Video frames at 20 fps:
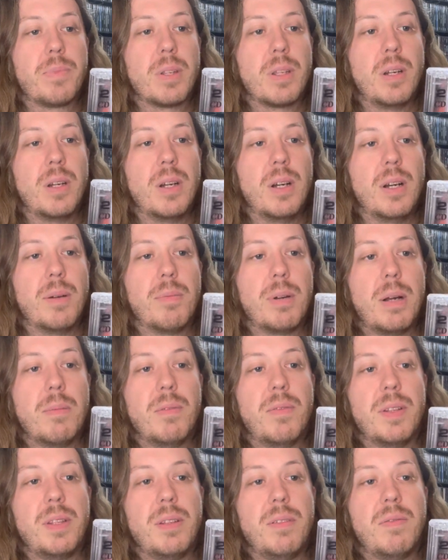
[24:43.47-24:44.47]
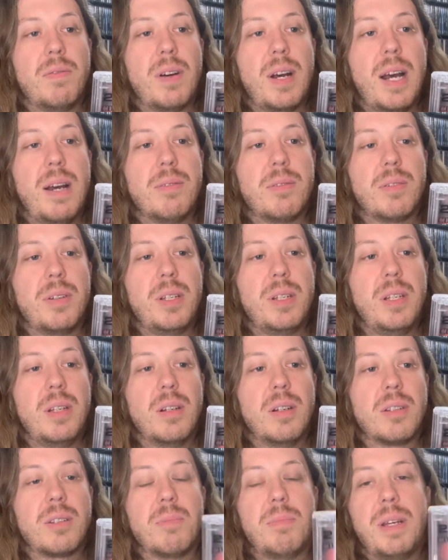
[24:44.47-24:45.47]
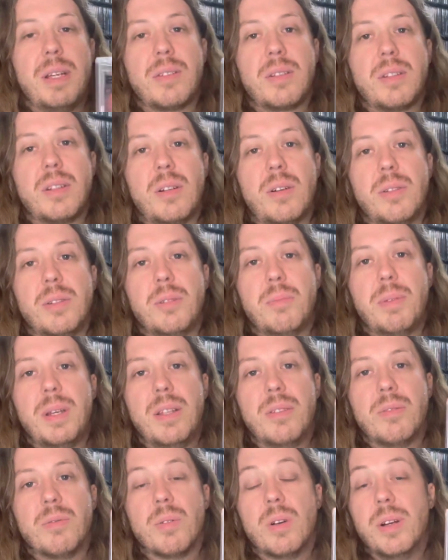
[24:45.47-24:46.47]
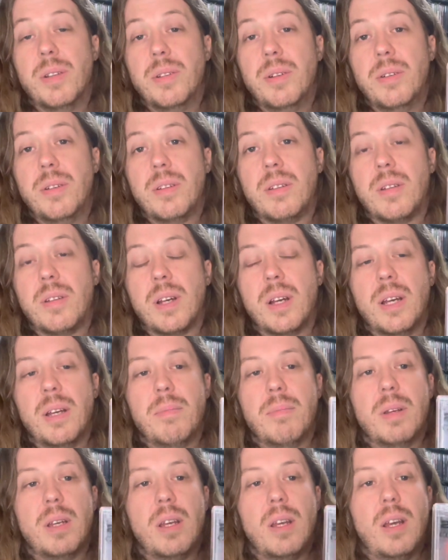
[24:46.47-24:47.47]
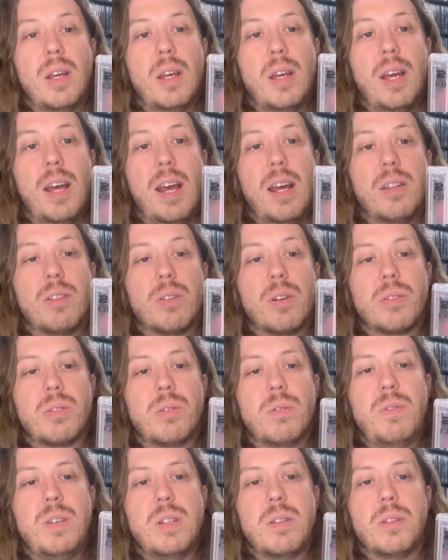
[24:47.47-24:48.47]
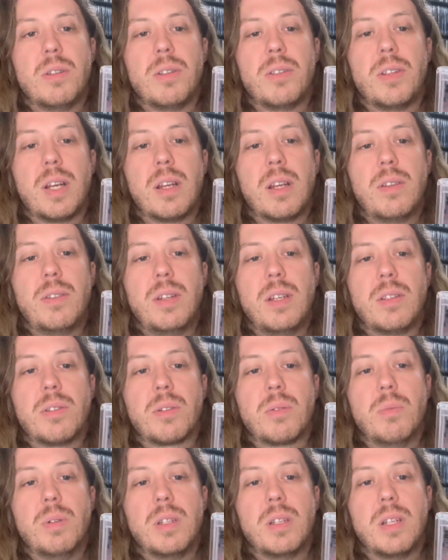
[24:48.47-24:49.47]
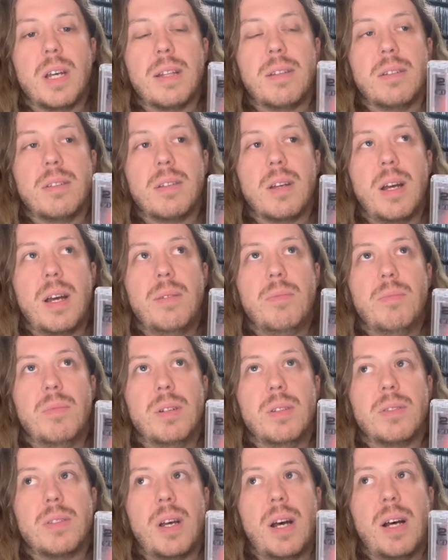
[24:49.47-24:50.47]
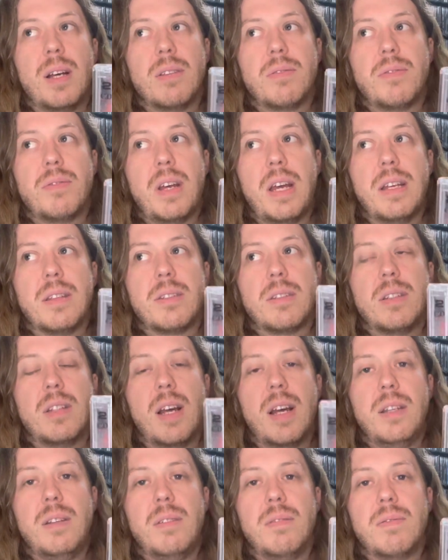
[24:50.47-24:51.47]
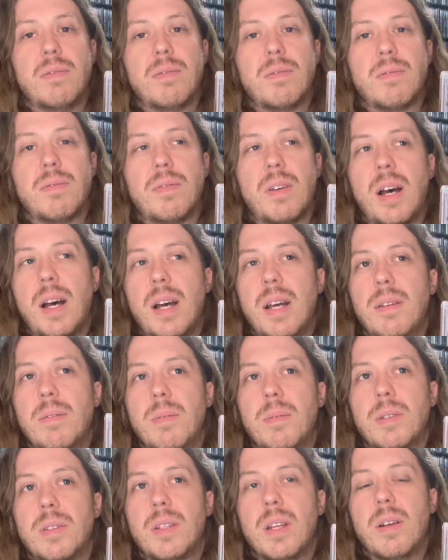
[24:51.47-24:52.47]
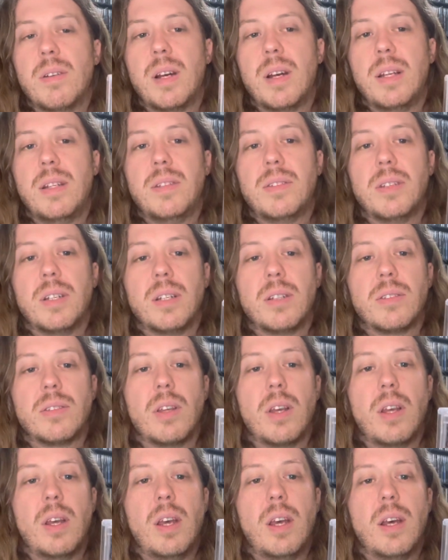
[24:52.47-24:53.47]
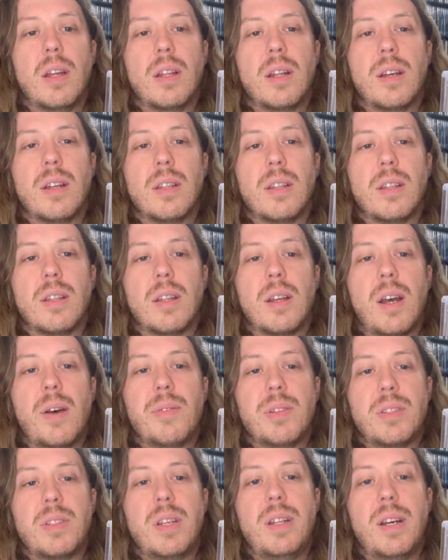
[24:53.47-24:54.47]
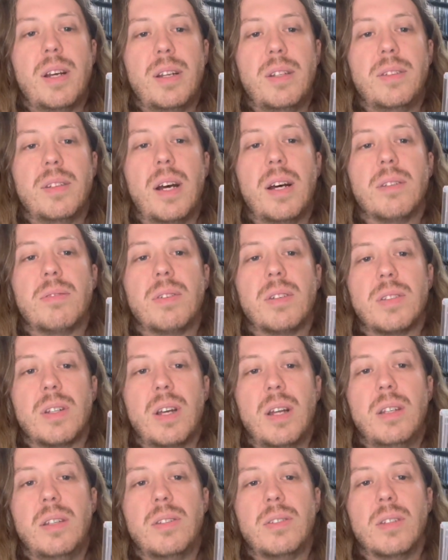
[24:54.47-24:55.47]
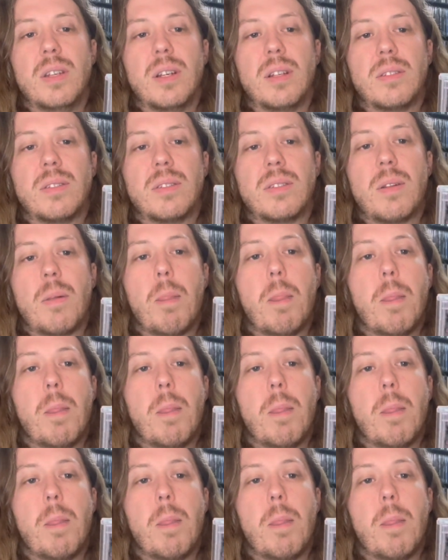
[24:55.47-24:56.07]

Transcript: uh, Primer 55's on here. So basically all these bands were unknown at the time. And it also features a second disc, which at the time was Ozzfest 95, I am going to say, or 96. I'm gonna say 90s, Ozzfest 96.